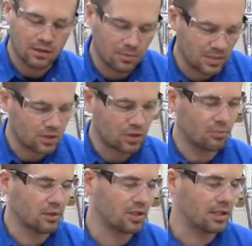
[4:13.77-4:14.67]
So make sure you
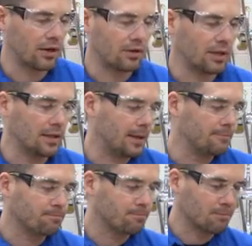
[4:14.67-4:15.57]
push down on that.
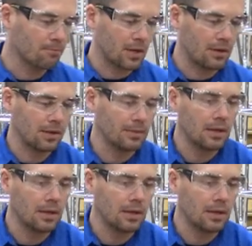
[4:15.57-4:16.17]
All right.